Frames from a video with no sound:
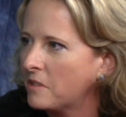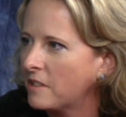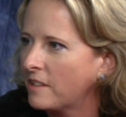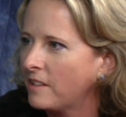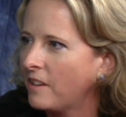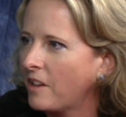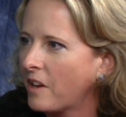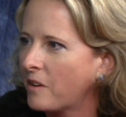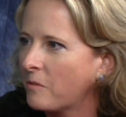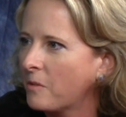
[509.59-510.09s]
in a
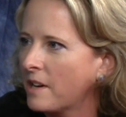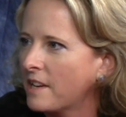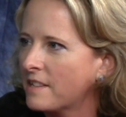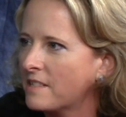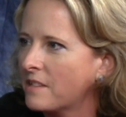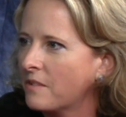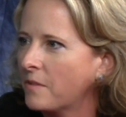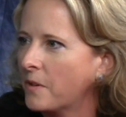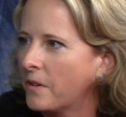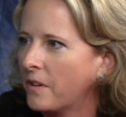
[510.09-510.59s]
lot of ways
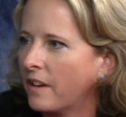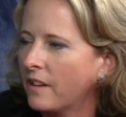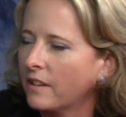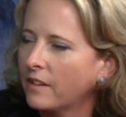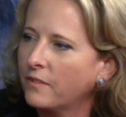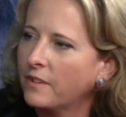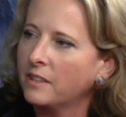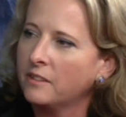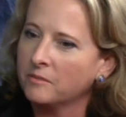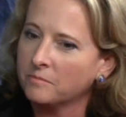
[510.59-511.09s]
if you're not
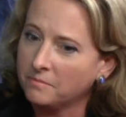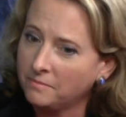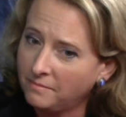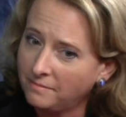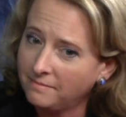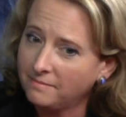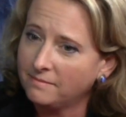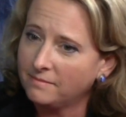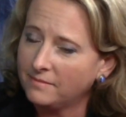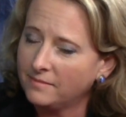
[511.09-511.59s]
living,
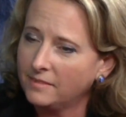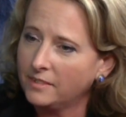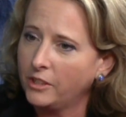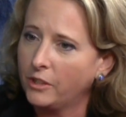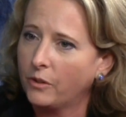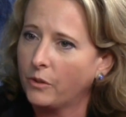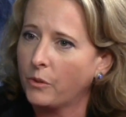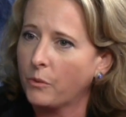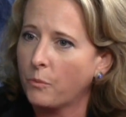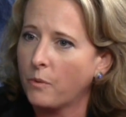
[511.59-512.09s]
you
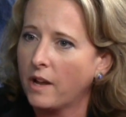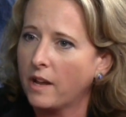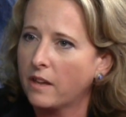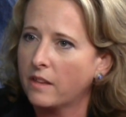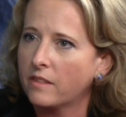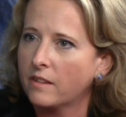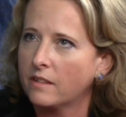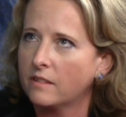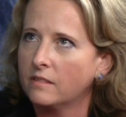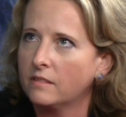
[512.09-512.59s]
know, the way
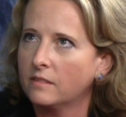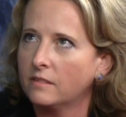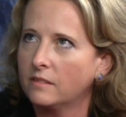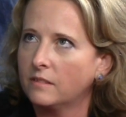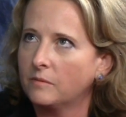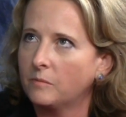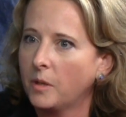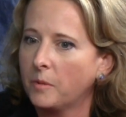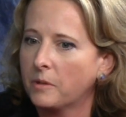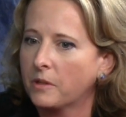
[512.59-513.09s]
that
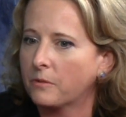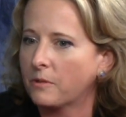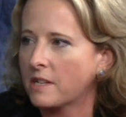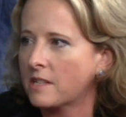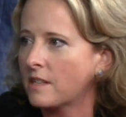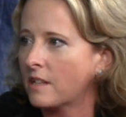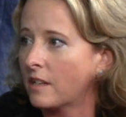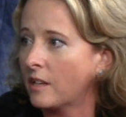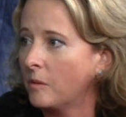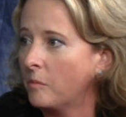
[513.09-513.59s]
yeah. maybe the rest
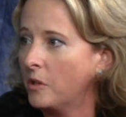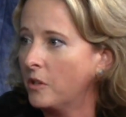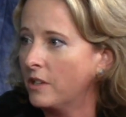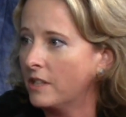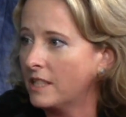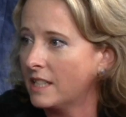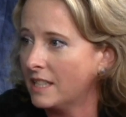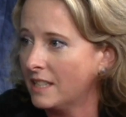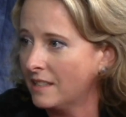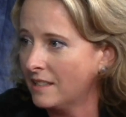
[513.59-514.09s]
of the
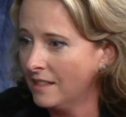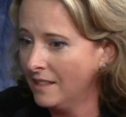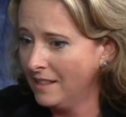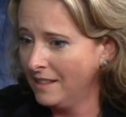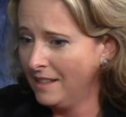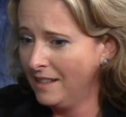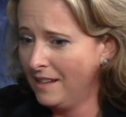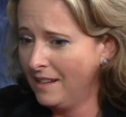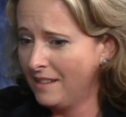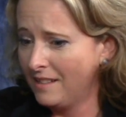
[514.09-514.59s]
community
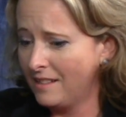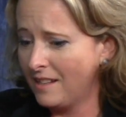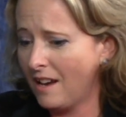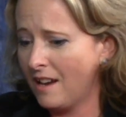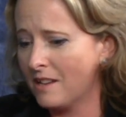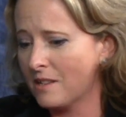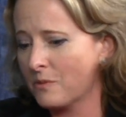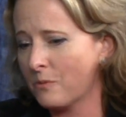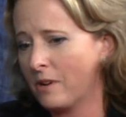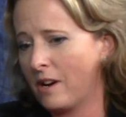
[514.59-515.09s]

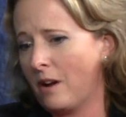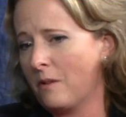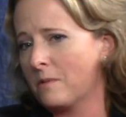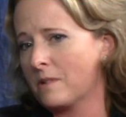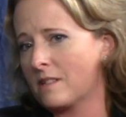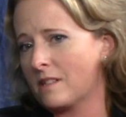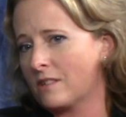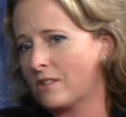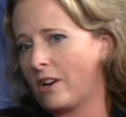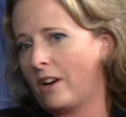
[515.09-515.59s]
does. When I
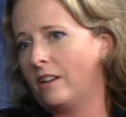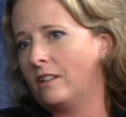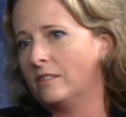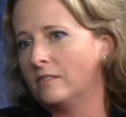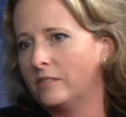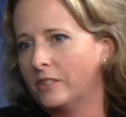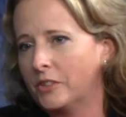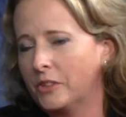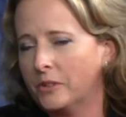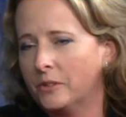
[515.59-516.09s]
was a child,
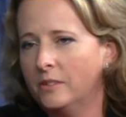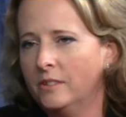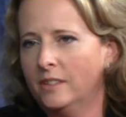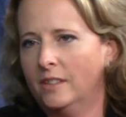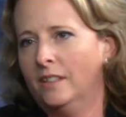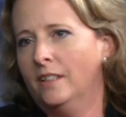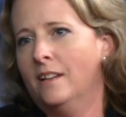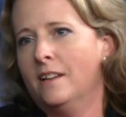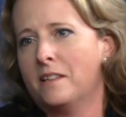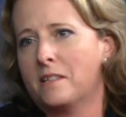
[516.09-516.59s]
you know,
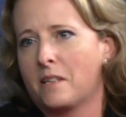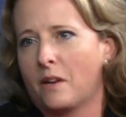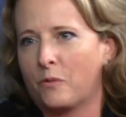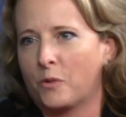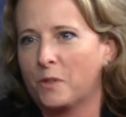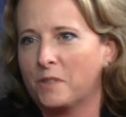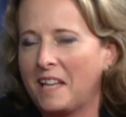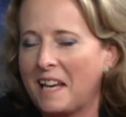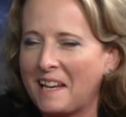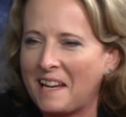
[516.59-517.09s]

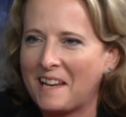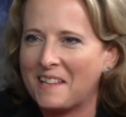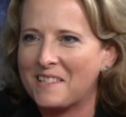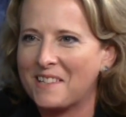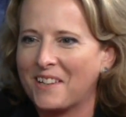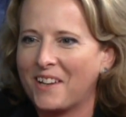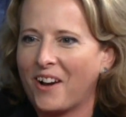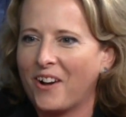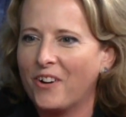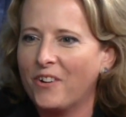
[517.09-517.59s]
several decades
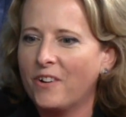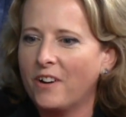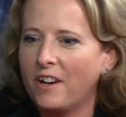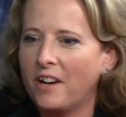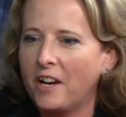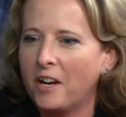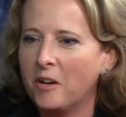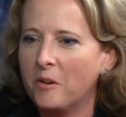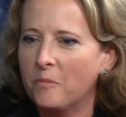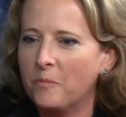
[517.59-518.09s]
ago,
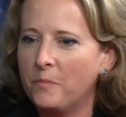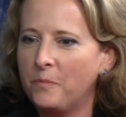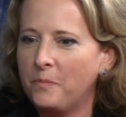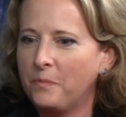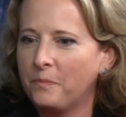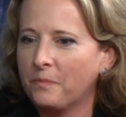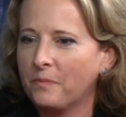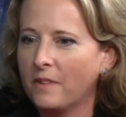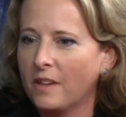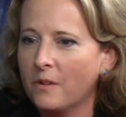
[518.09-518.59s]
um,
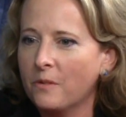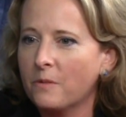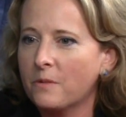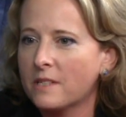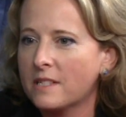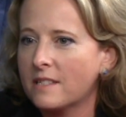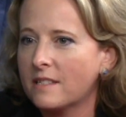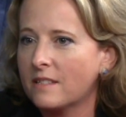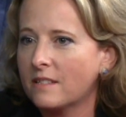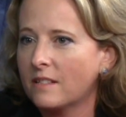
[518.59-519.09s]
it
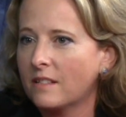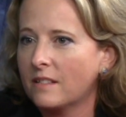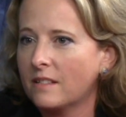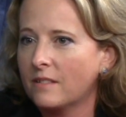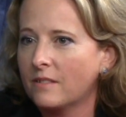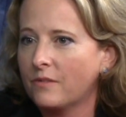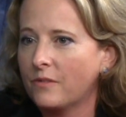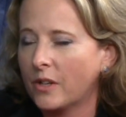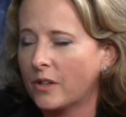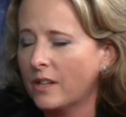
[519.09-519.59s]
was
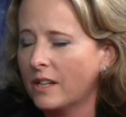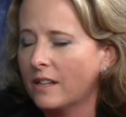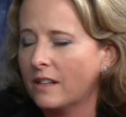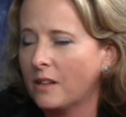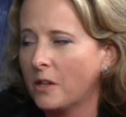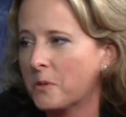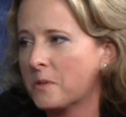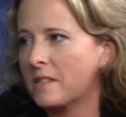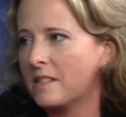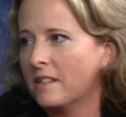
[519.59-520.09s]
very
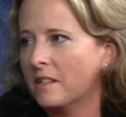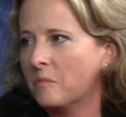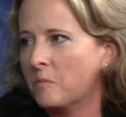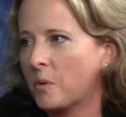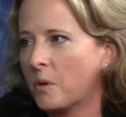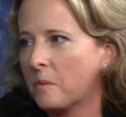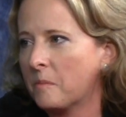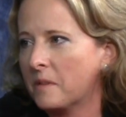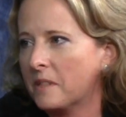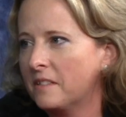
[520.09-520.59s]
close knit
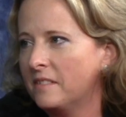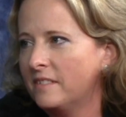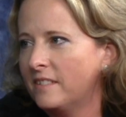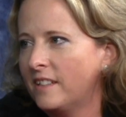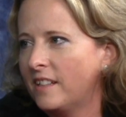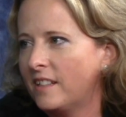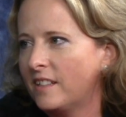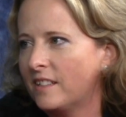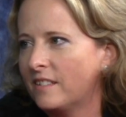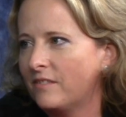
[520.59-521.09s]
Mormon
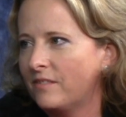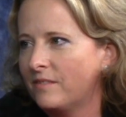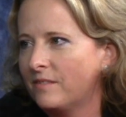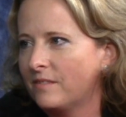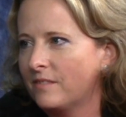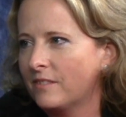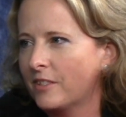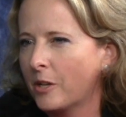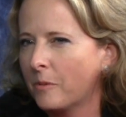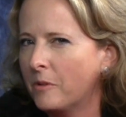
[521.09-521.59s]
uh,
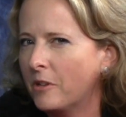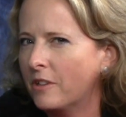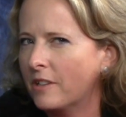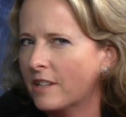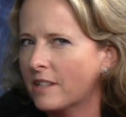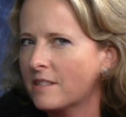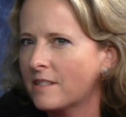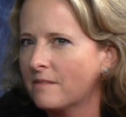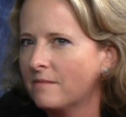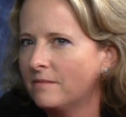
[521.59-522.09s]

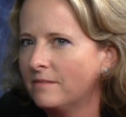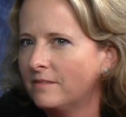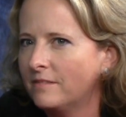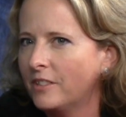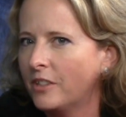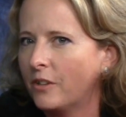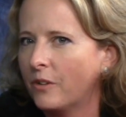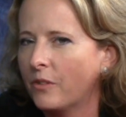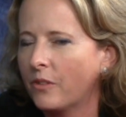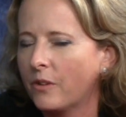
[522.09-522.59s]
communities. Sure. You
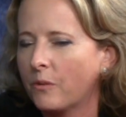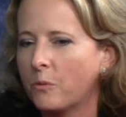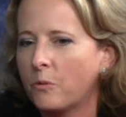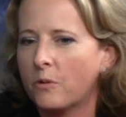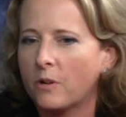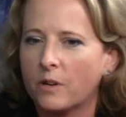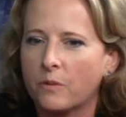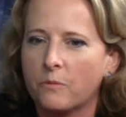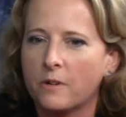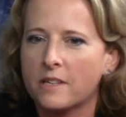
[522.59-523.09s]
know, the
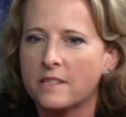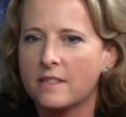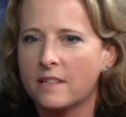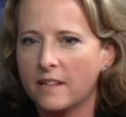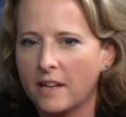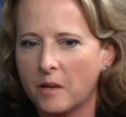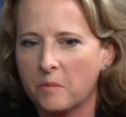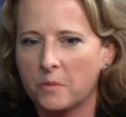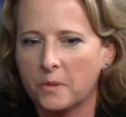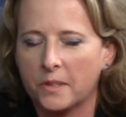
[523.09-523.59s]
ward was the
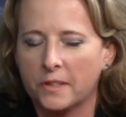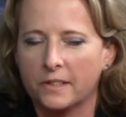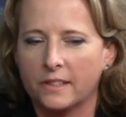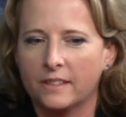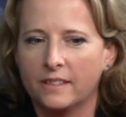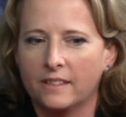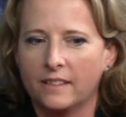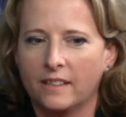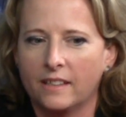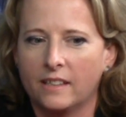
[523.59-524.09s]

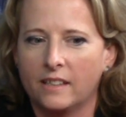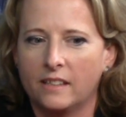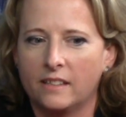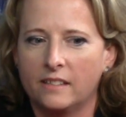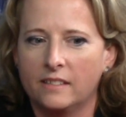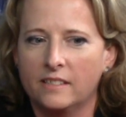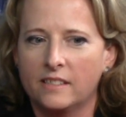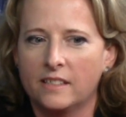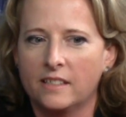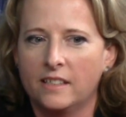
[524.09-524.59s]
neighborhood,
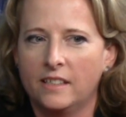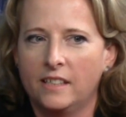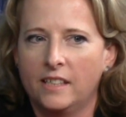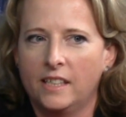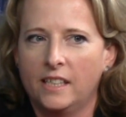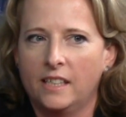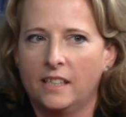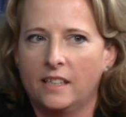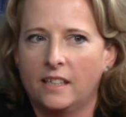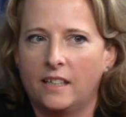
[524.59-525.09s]
and
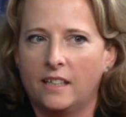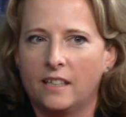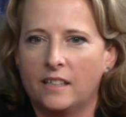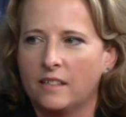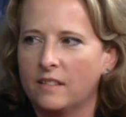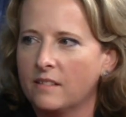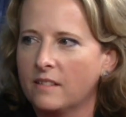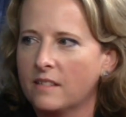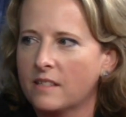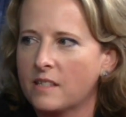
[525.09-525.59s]
it was your uh,
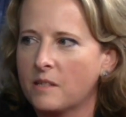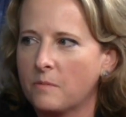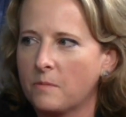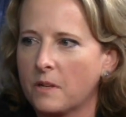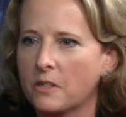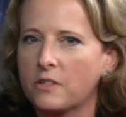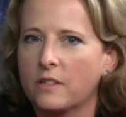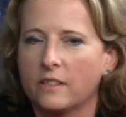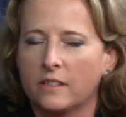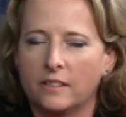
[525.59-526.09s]
life,
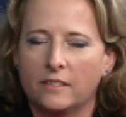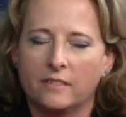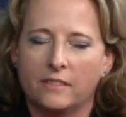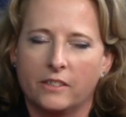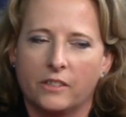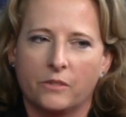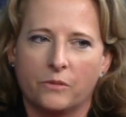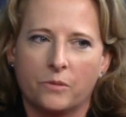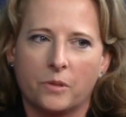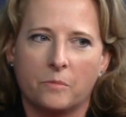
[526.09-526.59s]
especially yeah. you
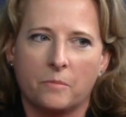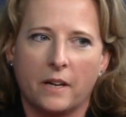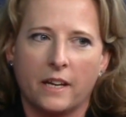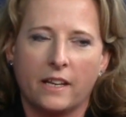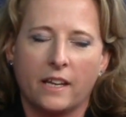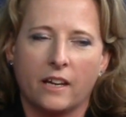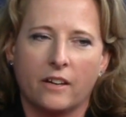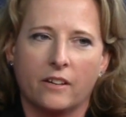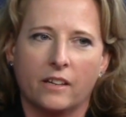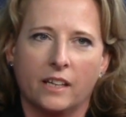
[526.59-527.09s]
know from my
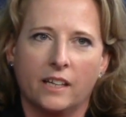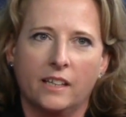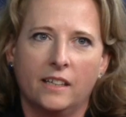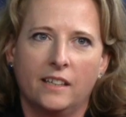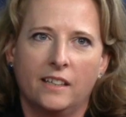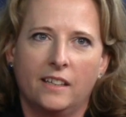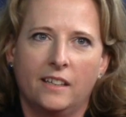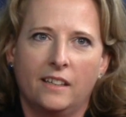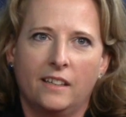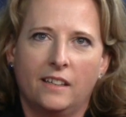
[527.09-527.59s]
county.
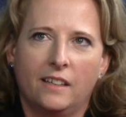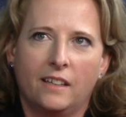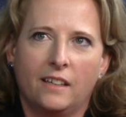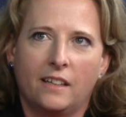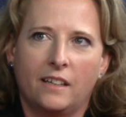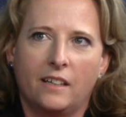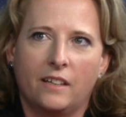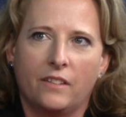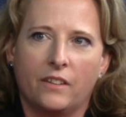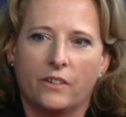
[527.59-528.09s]

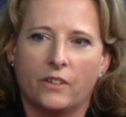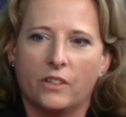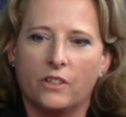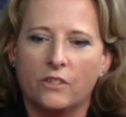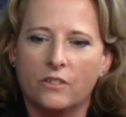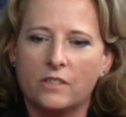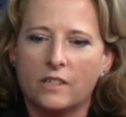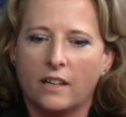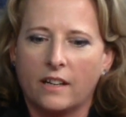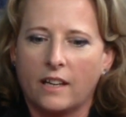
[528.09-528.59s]
Uh, there in
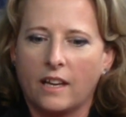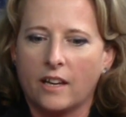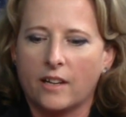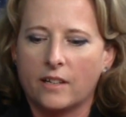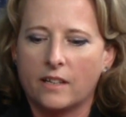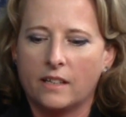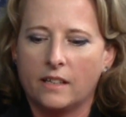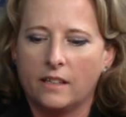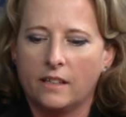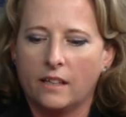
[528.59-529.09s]
Utah
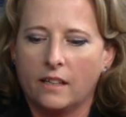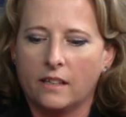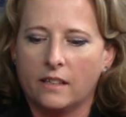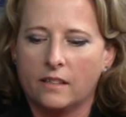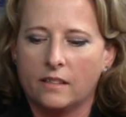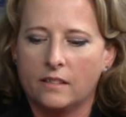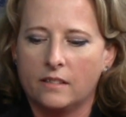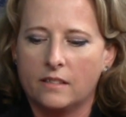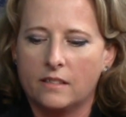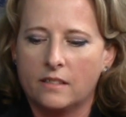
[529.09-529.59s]
County,
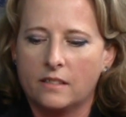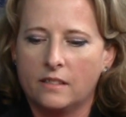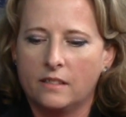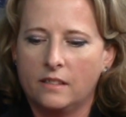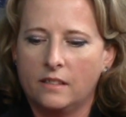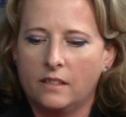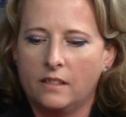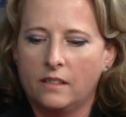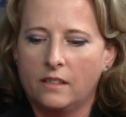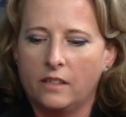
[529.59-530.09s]
and
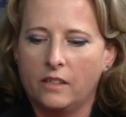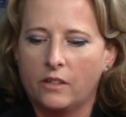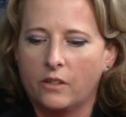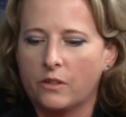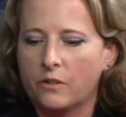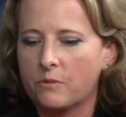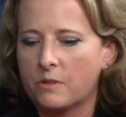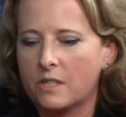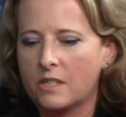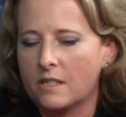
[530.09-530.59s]
you know
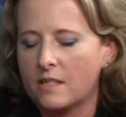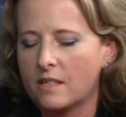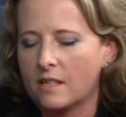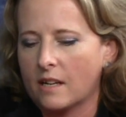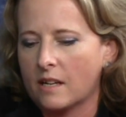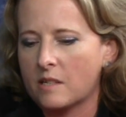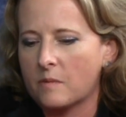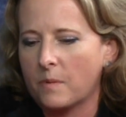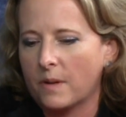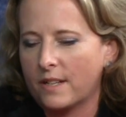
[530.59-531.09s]
there was just an
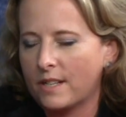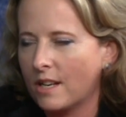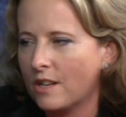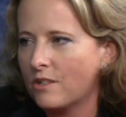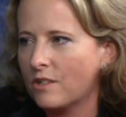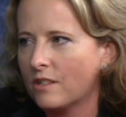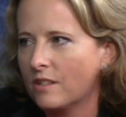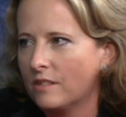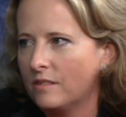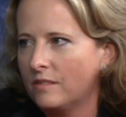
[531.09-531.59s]

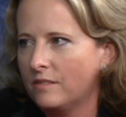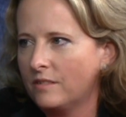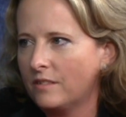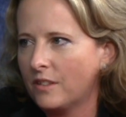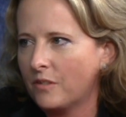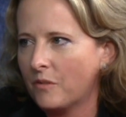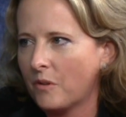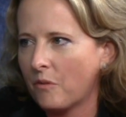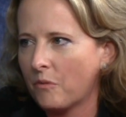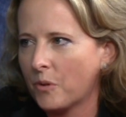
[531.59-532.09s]
expectation
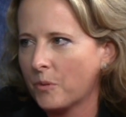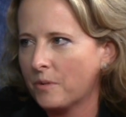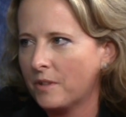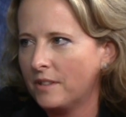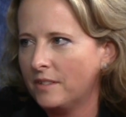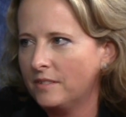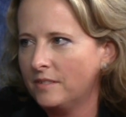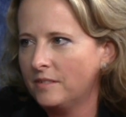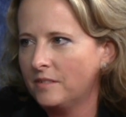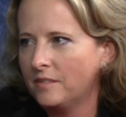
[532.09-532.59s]
of
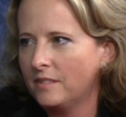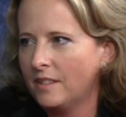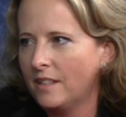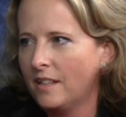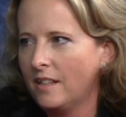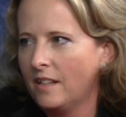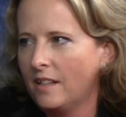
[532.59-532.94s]
everyone. Yeah.